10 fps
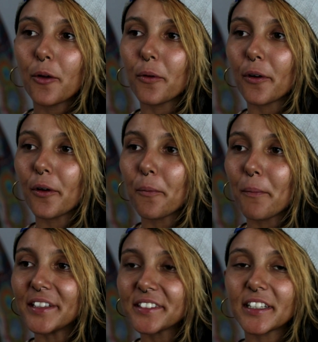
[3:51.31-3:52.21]
where
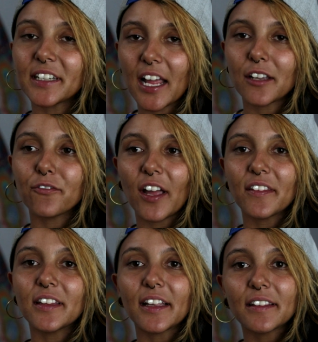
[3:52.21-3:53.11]
my son and I could
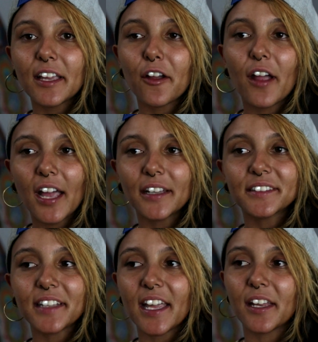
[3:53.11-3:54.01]
finally like lay our
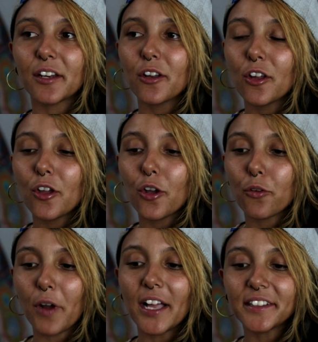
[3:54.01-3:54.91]
heads and
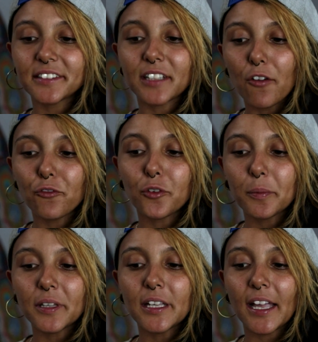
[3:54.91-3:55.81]
rest
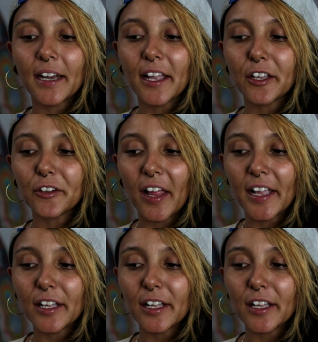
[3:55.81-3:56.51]
comfortably, and I could